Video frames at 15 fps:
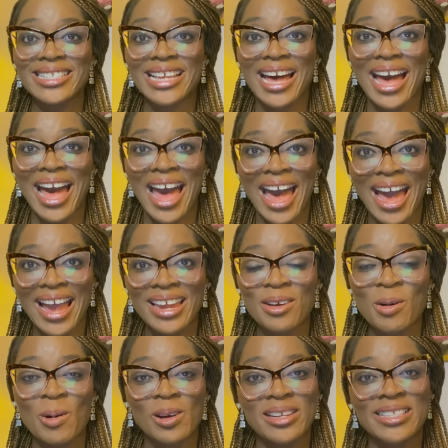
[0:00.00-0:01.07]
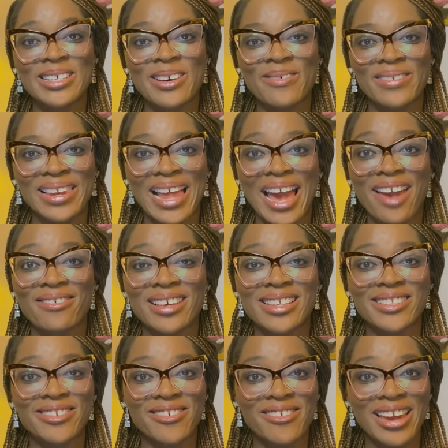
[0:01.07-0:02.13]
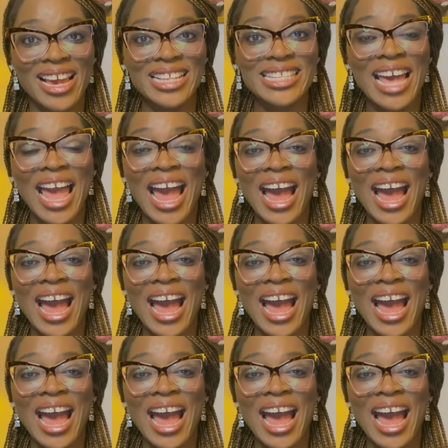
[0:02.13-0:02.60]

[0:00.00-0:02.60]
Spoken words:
are high, the quality of life is great,